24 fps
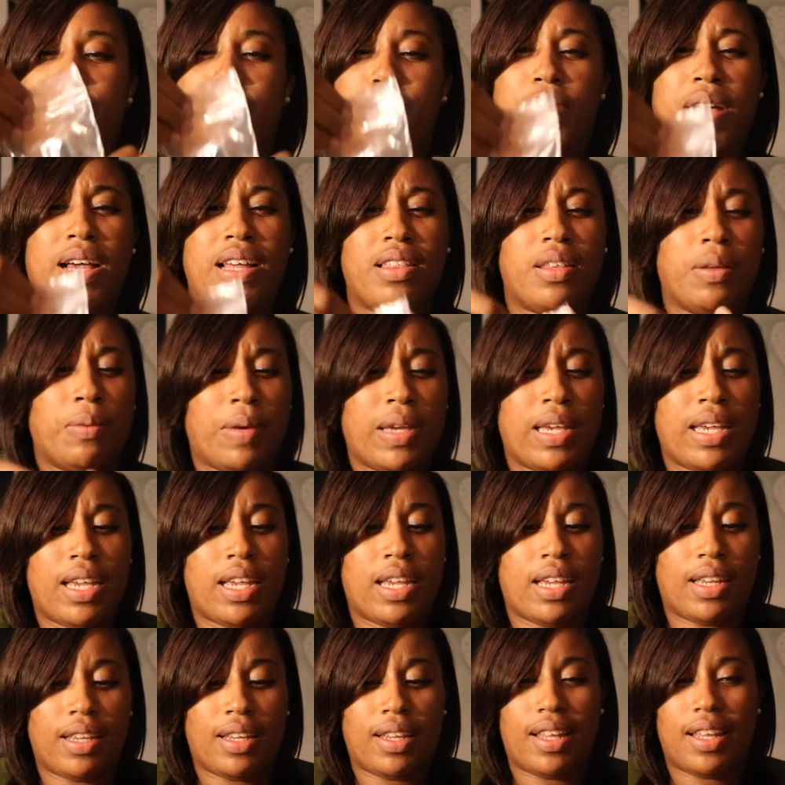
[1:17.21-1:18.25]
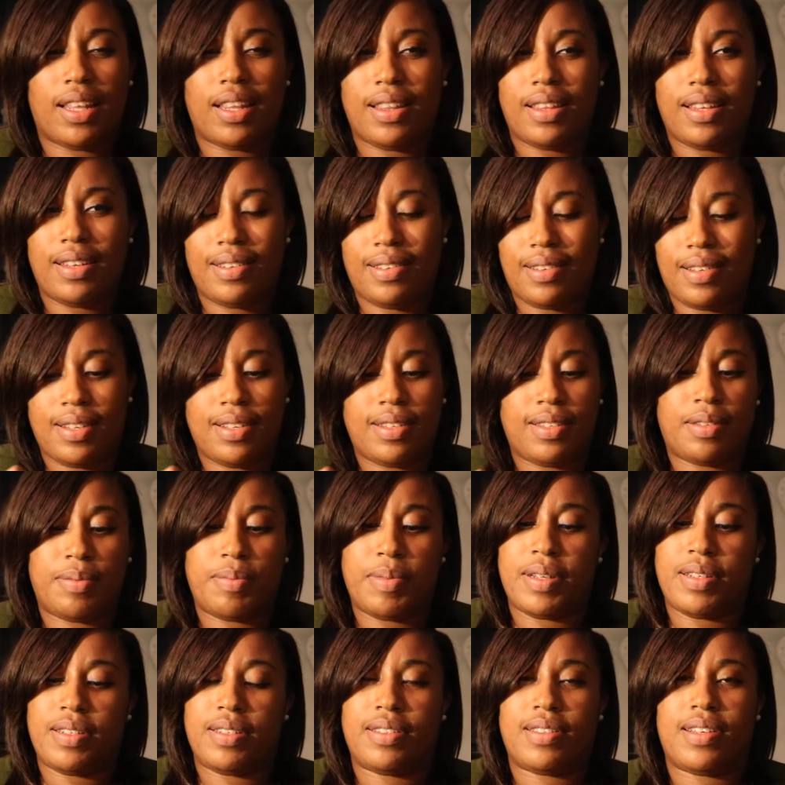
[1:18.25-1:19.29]
by the way, this thing
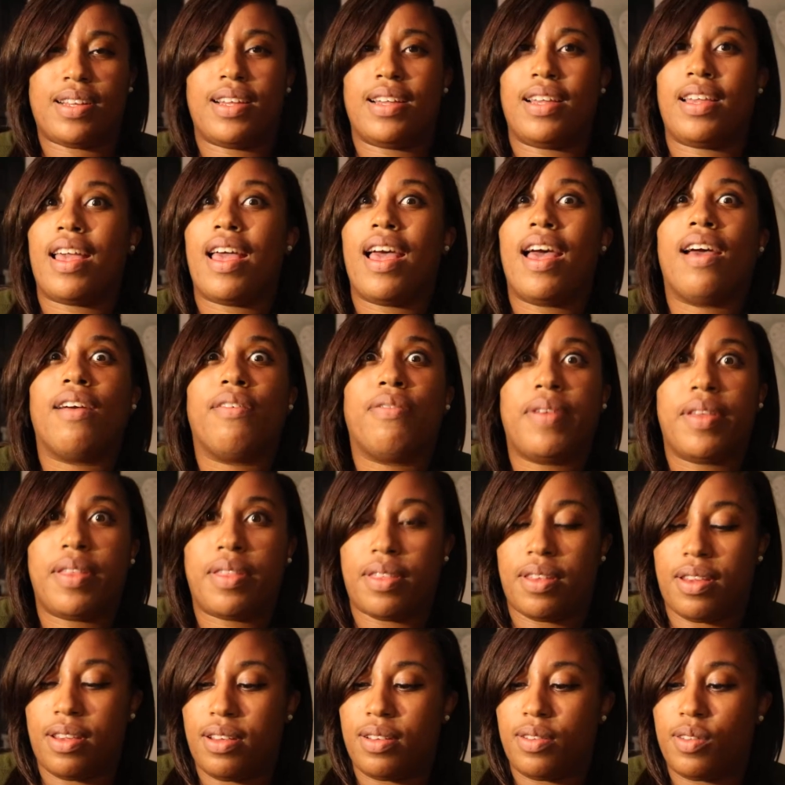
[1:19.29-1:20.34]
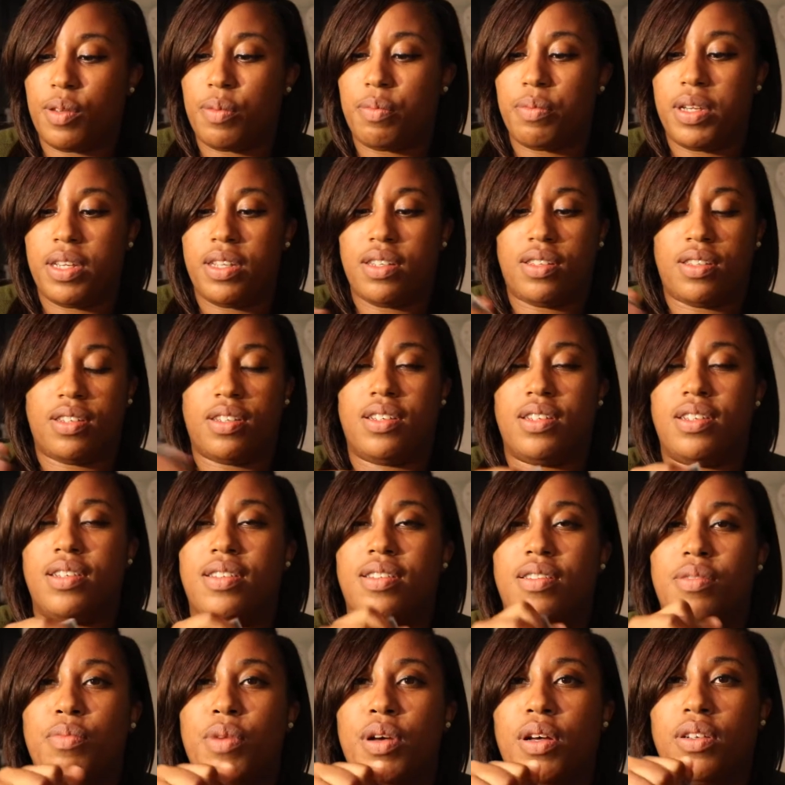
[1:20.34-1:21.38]
smells like everything. It's amazing. It
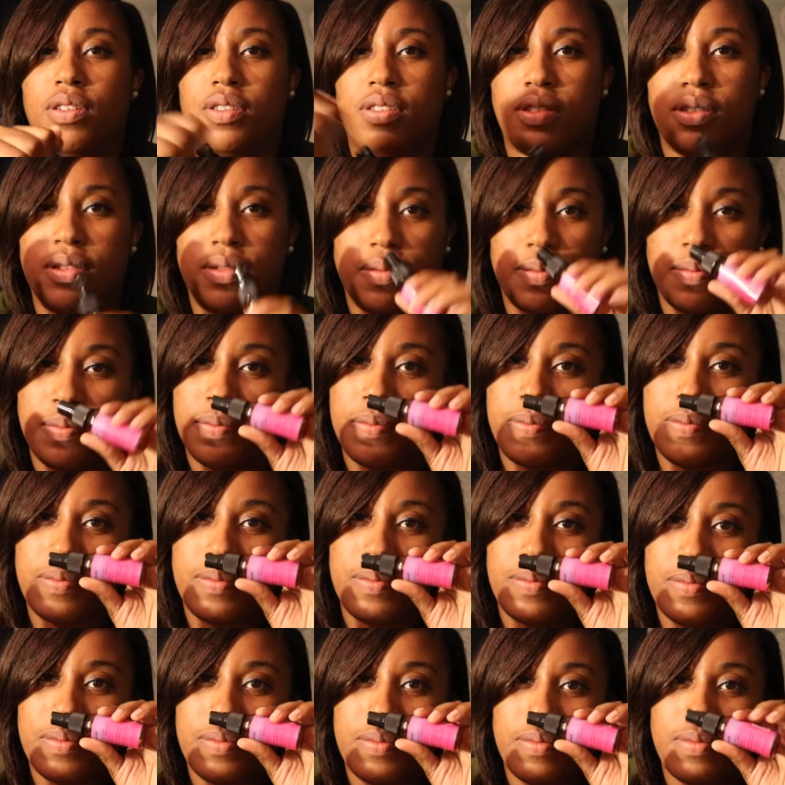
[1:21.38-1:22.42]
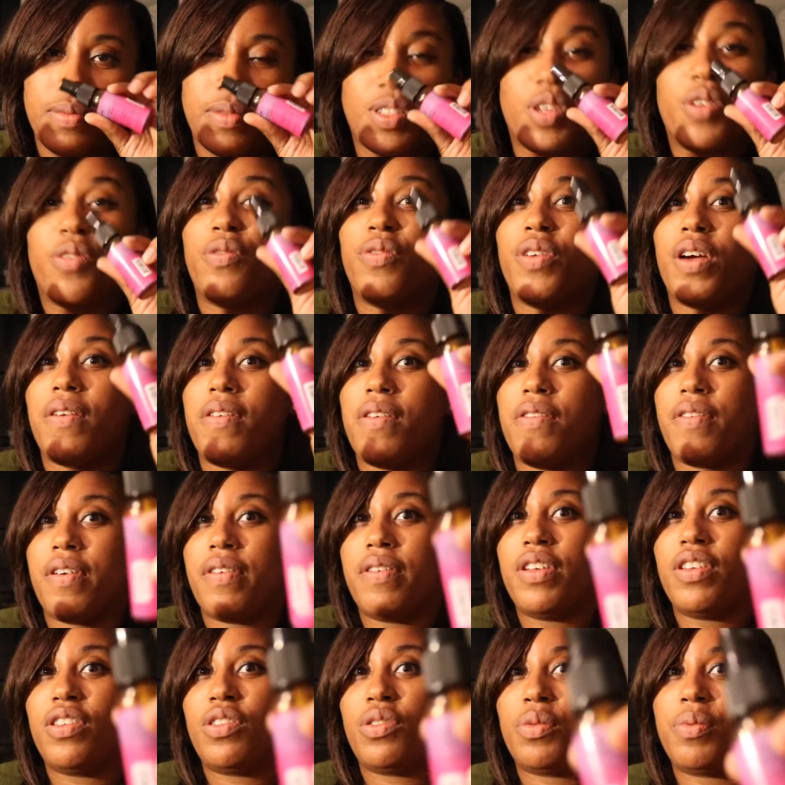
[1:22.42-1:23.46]
smells very,
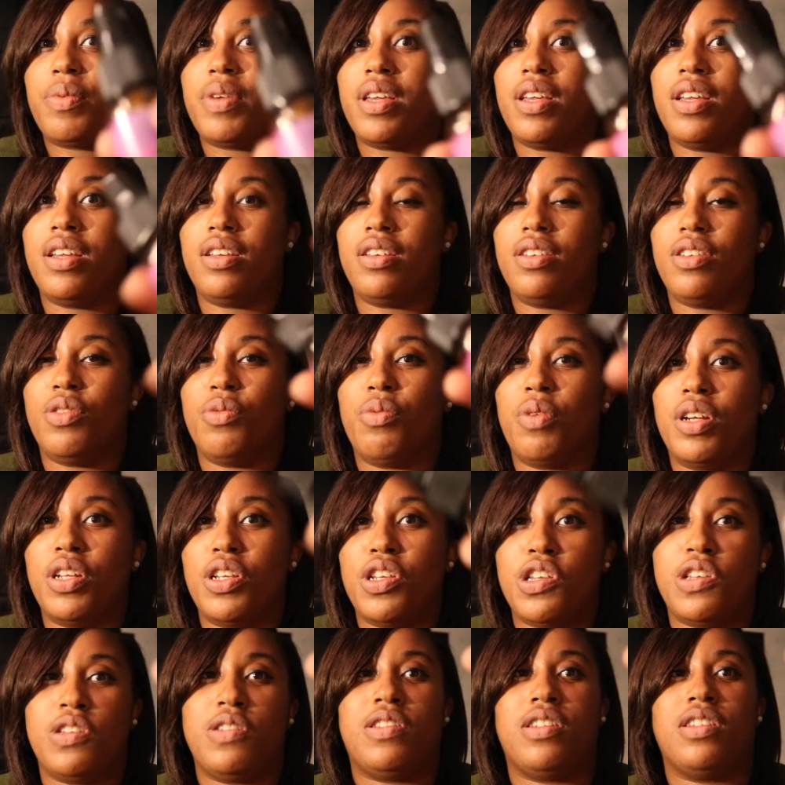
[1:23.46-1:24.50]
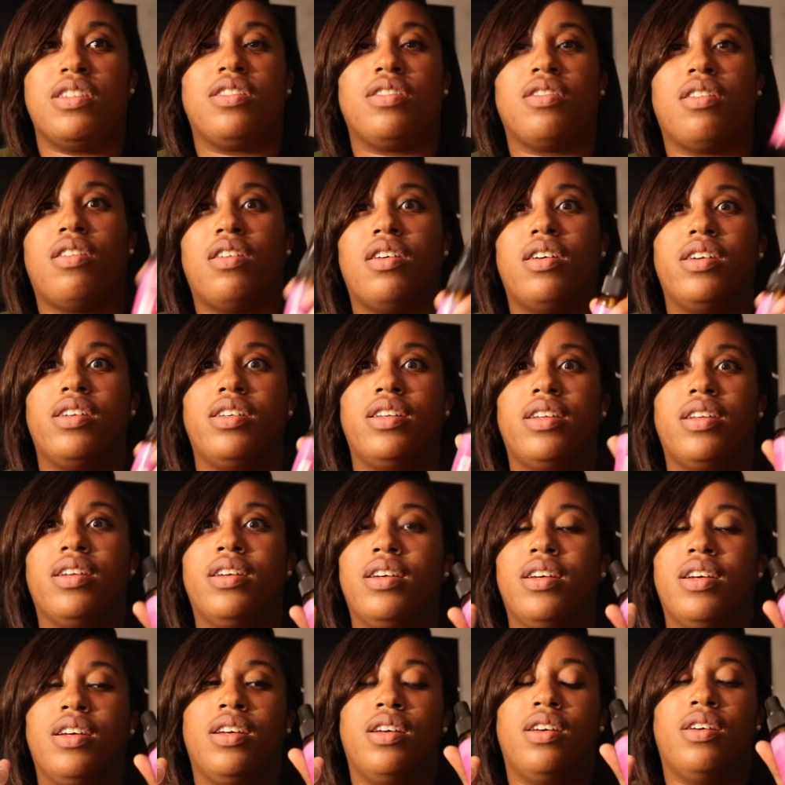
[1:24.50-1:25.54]
very sweet. You want to use this on
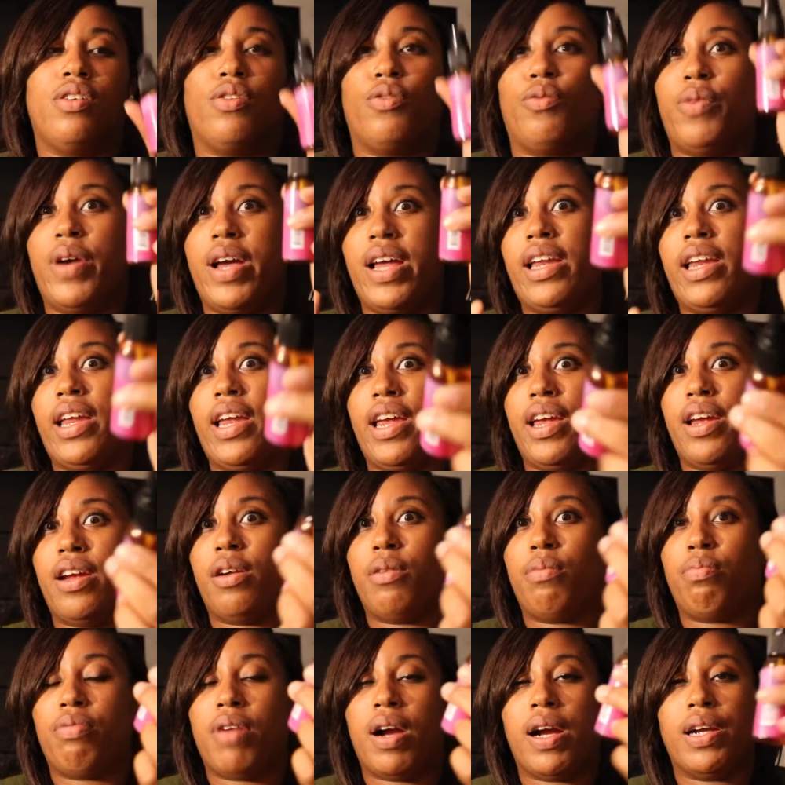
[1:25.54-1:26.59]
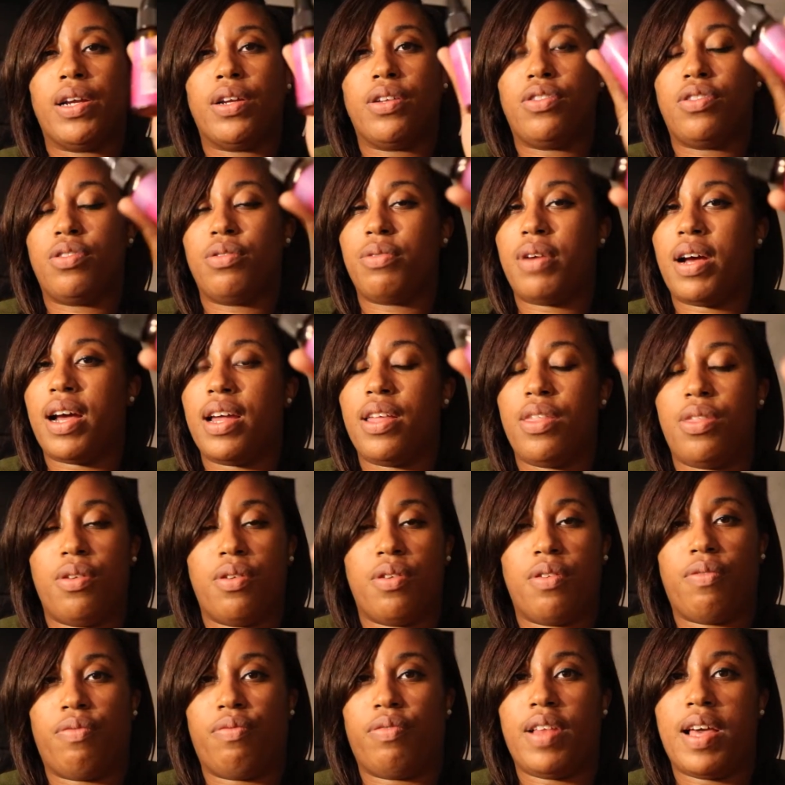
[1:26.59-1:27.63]
wet hair prior to
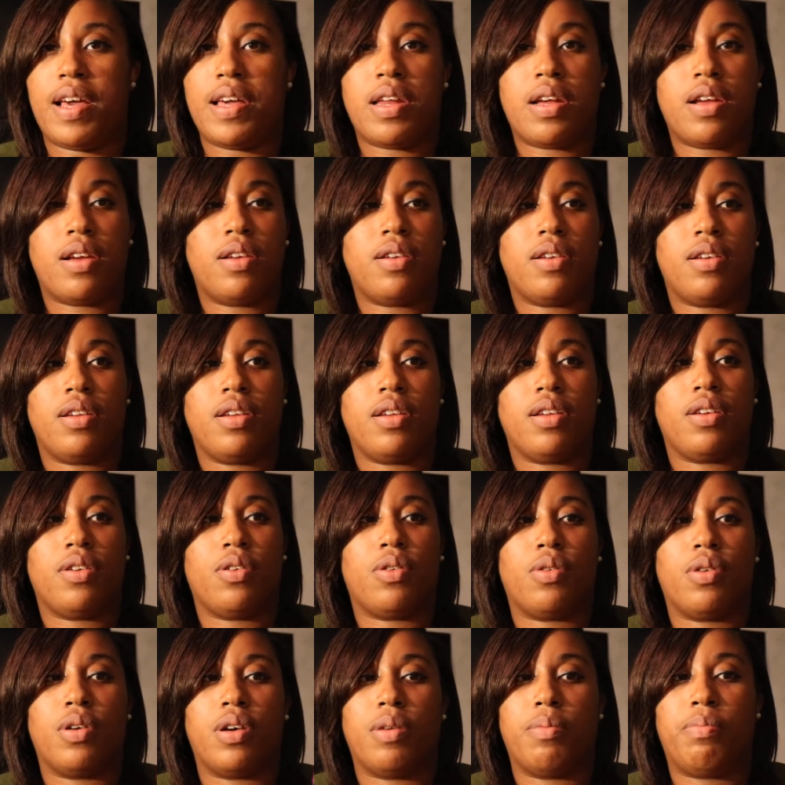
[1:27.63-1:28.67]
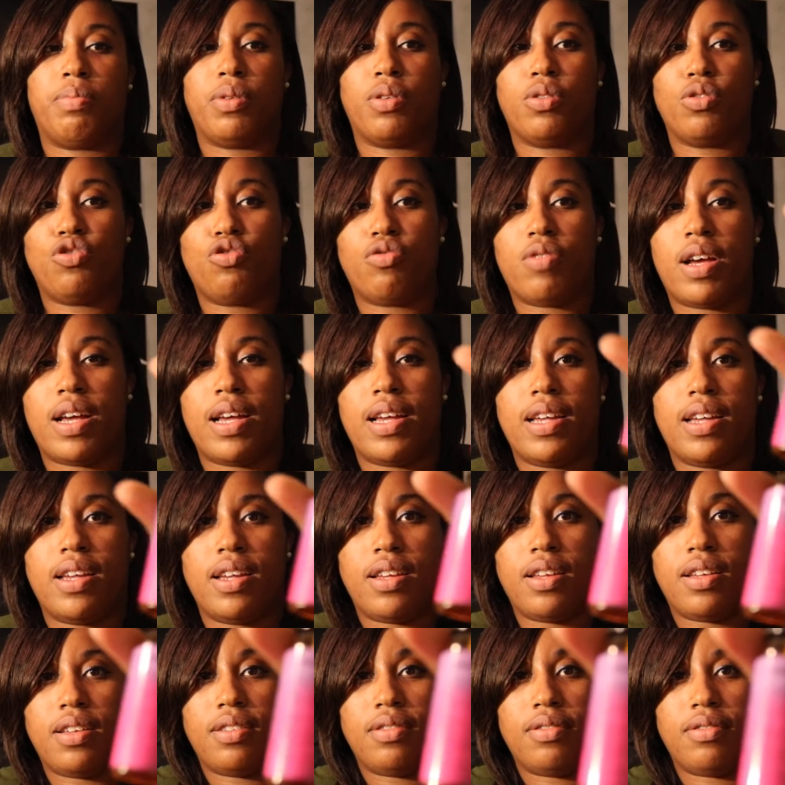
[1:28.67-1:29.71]
either flat ironing or blow
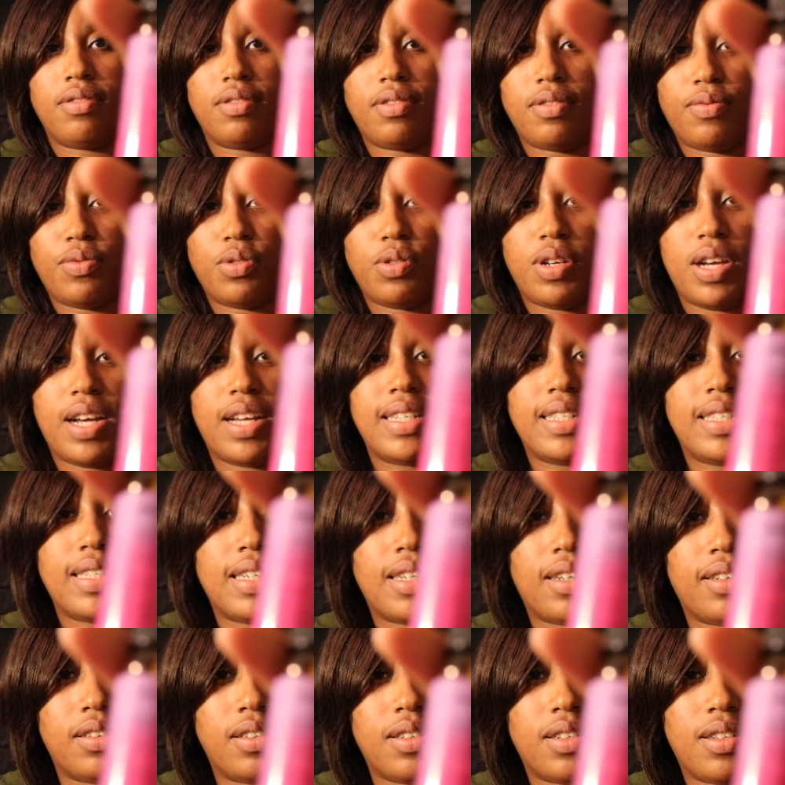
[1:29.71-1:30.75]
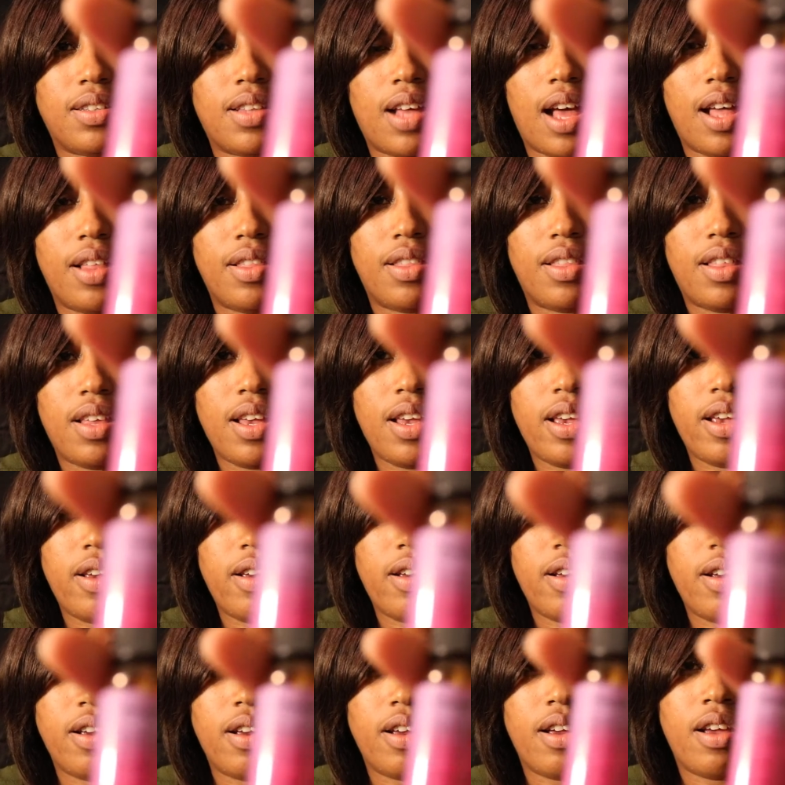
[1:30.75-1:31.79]
drying. You guys get a look at that
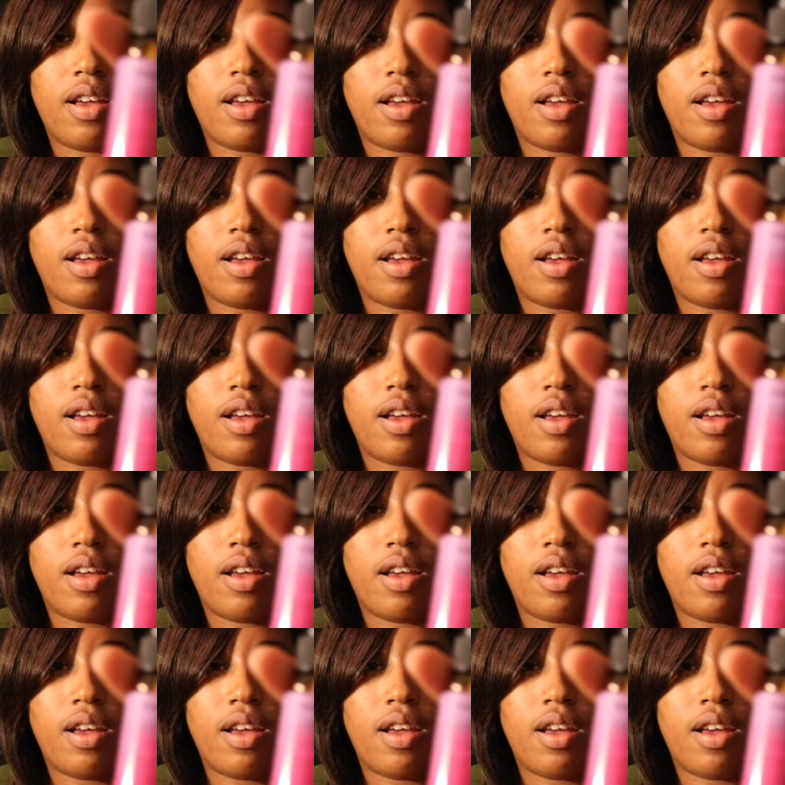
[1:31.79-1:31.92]
there.